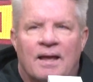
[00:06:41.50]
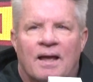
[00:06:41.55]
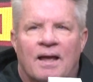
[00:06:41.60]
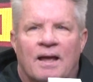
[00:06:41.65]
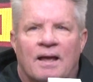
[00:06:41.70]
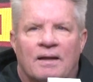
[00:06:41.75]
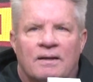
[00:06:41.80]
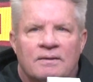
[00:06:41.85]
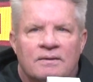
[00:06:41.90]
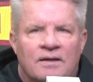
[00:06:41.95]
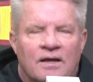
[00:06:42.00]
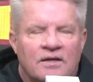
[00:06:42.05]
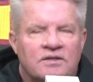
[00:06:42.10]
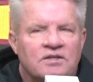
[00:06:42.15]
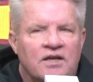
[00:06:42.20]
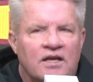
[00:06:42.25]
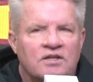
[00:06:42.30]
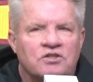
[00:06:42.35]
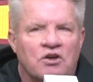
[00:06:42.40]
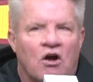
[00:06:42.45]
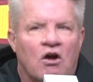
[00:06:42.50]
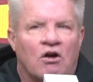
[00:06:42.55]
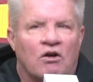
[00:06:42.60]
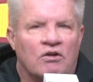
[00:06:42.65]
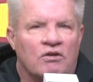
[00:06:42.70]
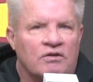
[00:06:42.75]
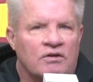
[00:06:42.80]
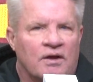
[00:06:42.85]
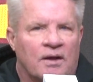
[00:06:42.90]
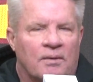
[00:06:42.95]
Yeah, it's
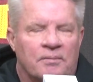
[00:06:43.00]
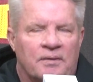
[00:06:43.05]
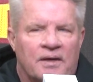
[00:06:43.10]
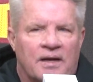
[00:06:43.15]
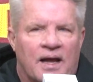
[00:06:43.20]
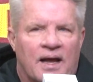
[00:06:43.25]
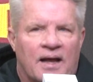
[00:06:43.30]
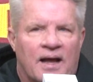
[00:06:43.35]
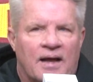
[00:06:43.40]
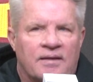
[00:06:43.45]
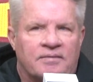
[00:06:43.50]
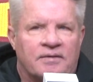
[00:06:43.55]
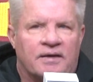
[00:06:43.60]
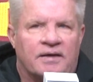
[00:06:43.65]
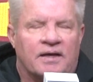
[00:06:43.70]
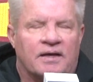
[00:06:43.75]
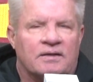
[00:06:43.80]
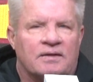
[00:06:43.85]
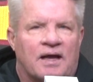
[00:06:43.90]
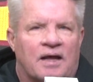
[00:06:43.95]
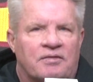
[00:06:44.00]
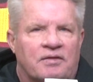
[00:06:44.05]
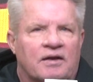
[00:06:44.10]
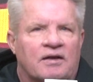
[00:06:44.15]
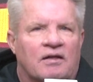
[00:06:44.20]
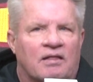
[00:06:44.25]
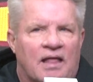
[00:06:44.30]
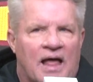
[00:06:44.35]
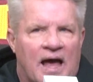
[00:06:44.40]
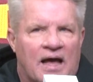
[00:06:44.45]
hard. I mean, I think
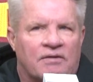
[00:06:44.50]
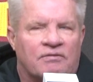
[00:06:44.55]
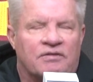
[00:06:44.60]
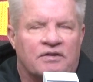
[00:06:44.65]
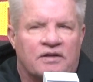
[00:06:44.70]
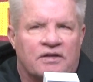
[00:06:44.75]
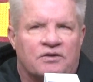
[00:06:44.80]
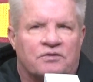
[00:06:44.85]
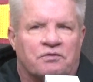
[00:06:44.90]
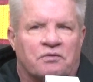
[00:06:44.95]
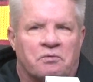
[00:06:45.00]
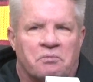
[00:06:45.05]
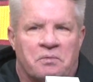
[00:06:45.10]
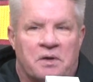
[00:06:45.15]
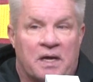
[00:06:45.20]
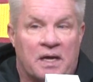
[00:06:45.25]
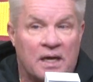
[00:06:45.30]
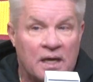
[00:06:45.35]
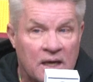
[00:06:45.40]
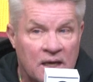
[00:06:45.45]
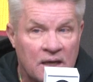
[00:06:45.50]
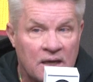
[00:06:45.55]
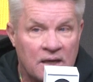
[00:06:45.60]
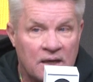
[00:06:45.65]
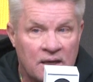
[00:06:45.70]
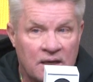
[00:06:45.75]
a lot of it is for me,